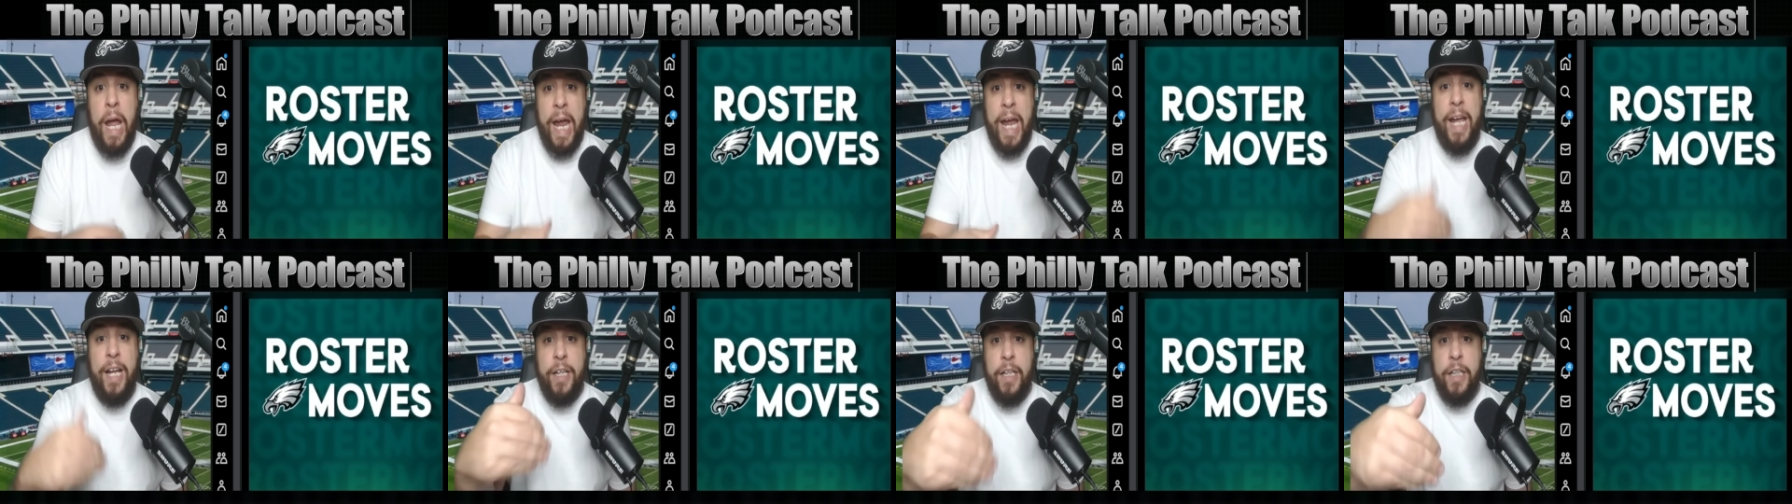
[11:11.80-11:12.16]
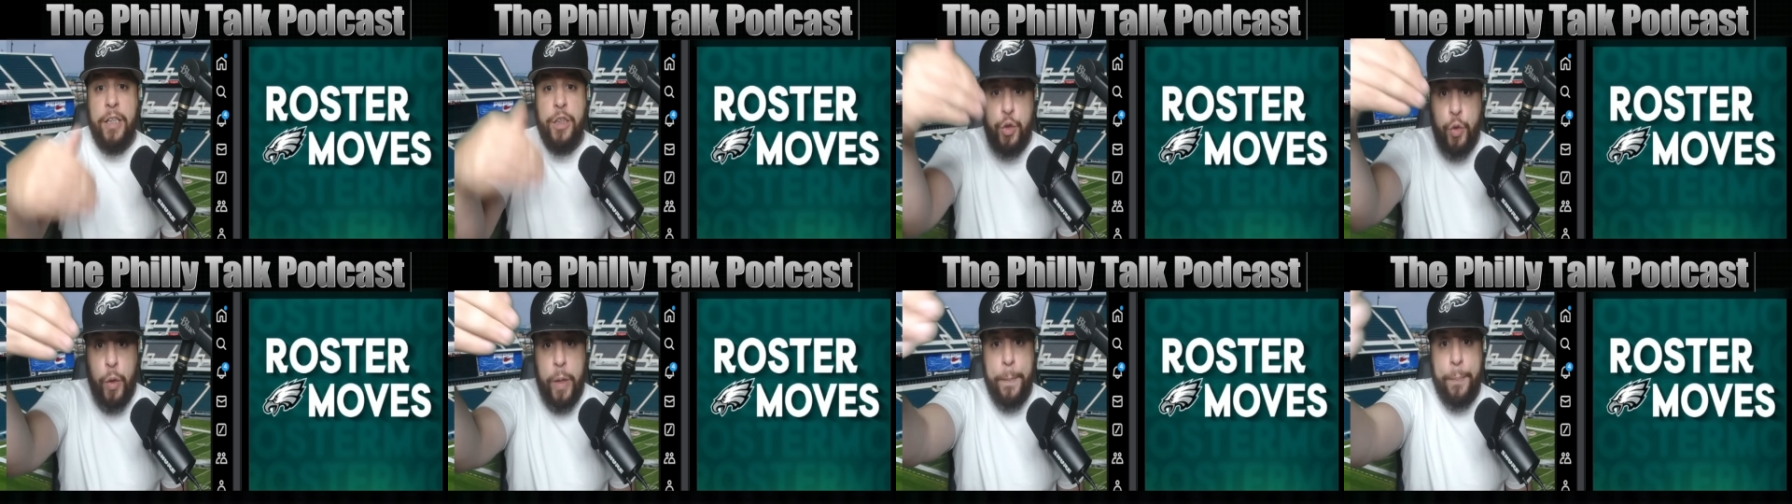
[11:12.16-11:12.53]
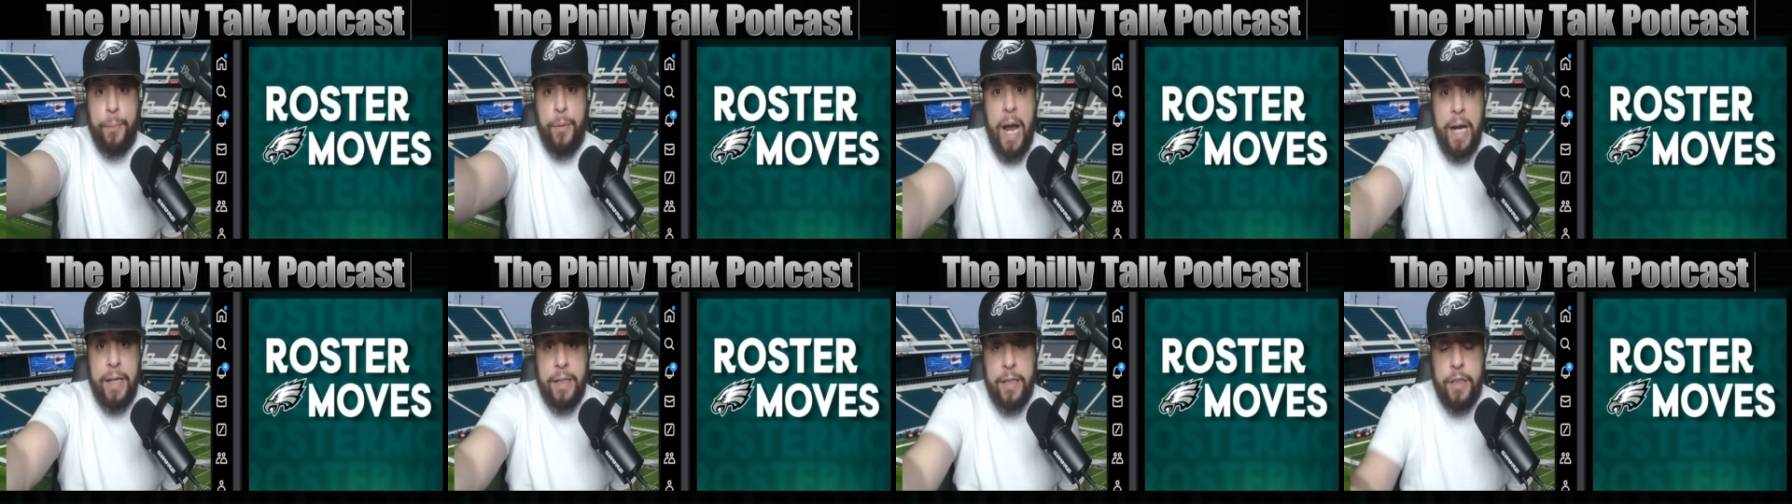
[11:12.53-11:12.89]
and enjoying
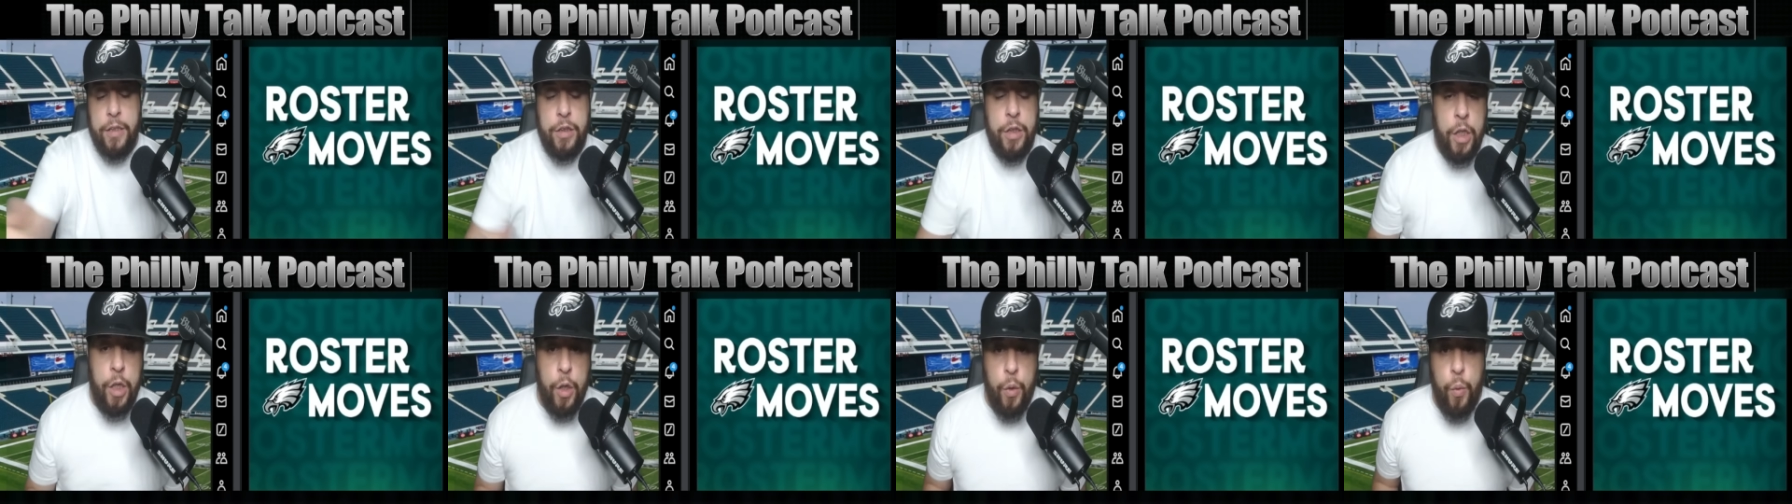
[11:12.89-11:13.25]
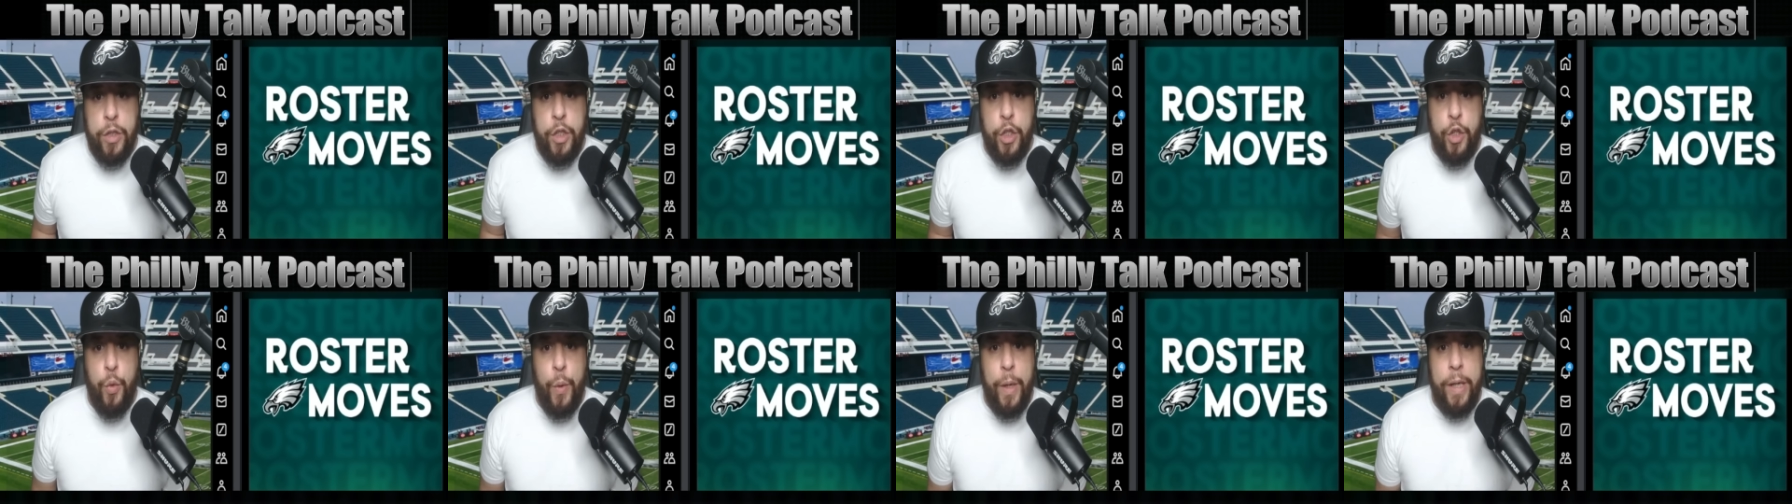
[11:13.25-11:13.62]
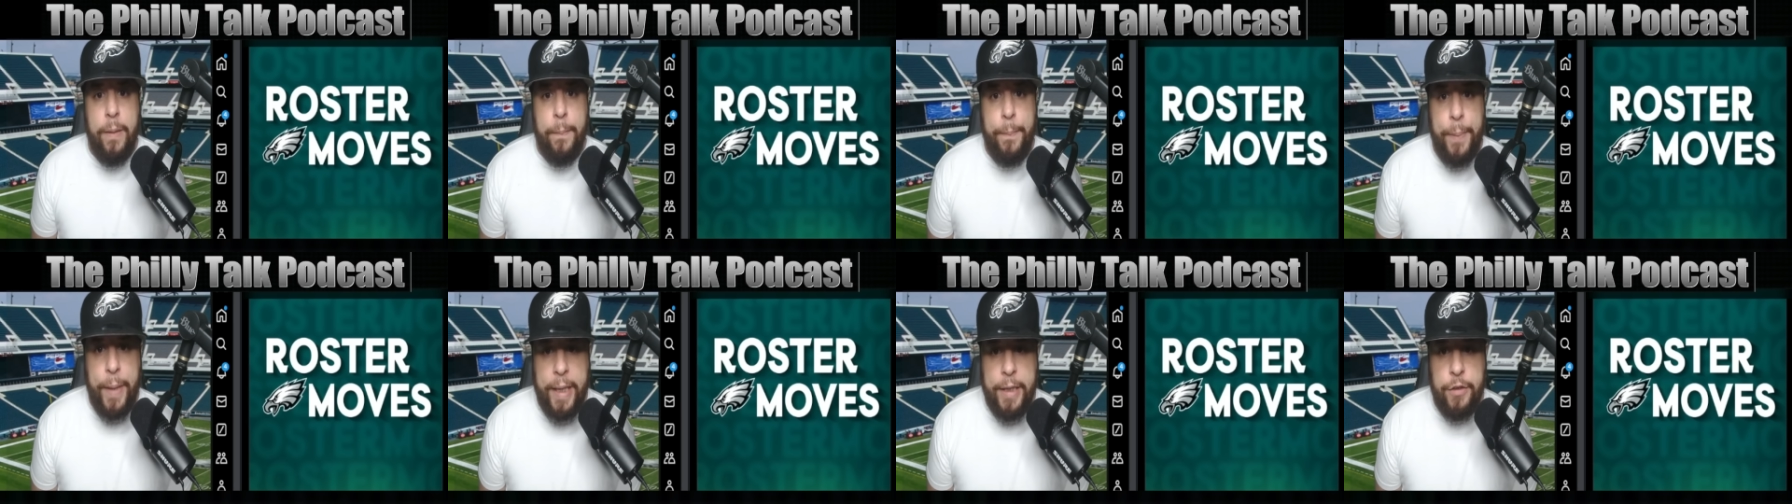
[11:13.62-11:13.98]
practice with the New
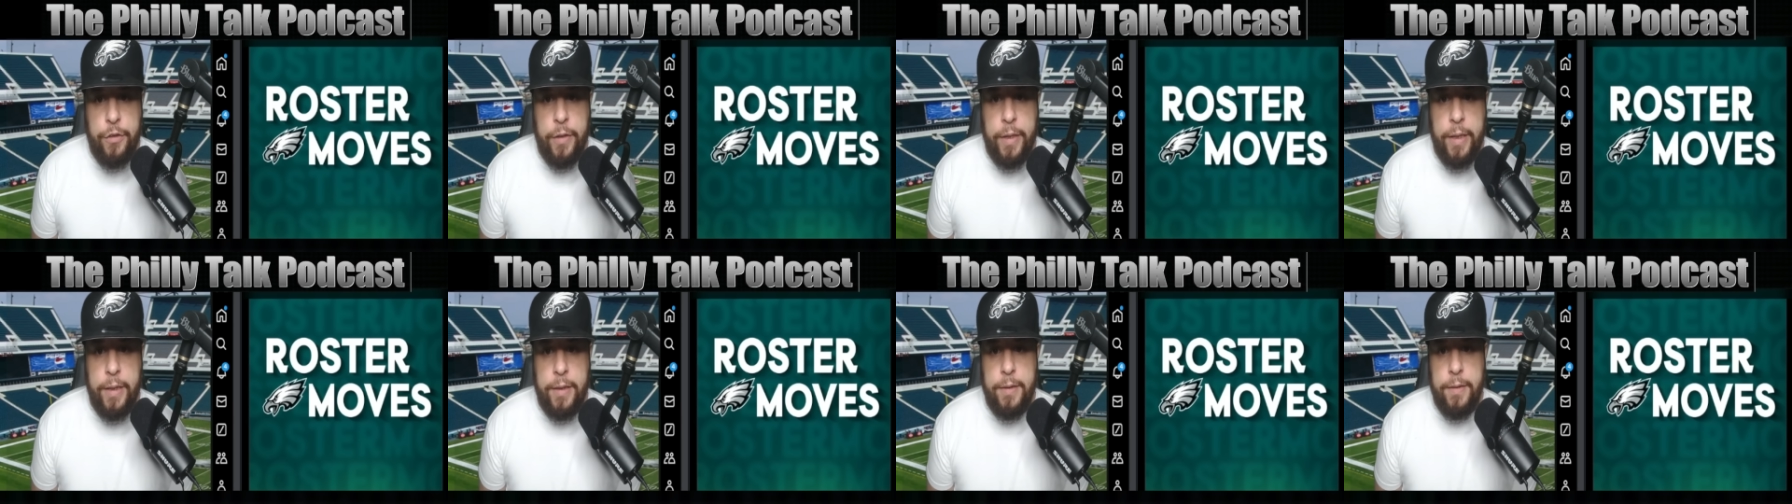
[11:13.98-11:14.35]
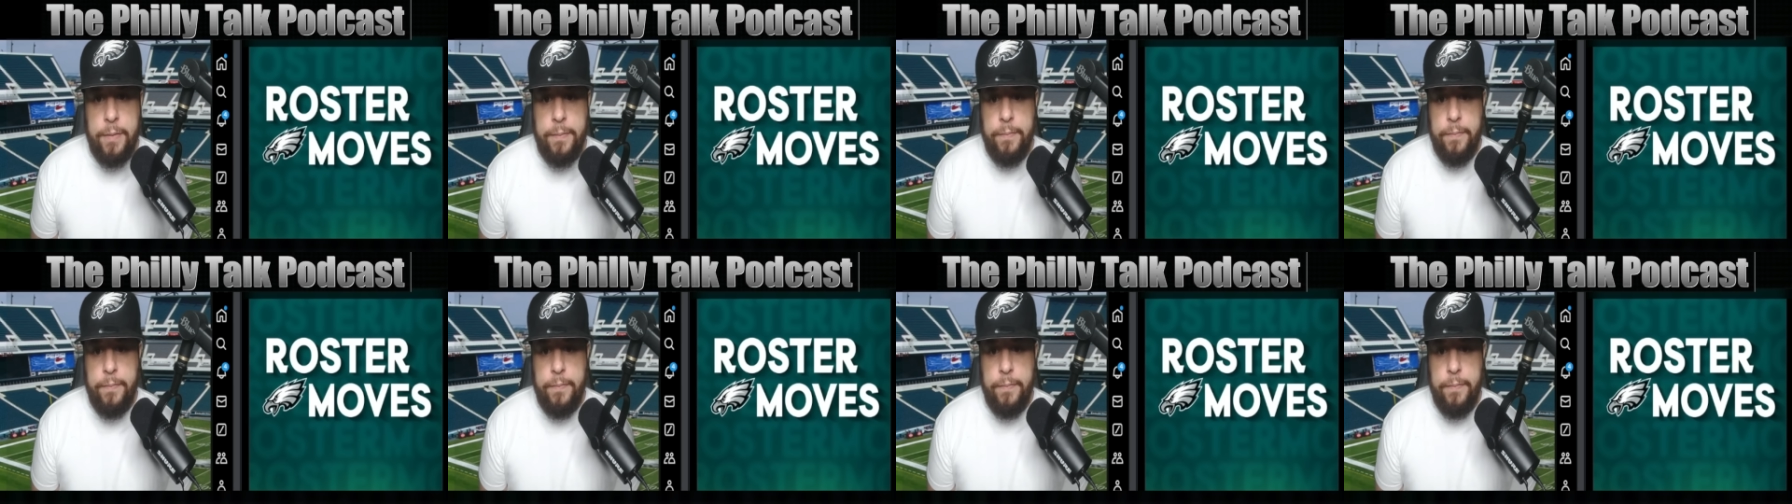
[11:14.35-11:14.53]
England Patriots.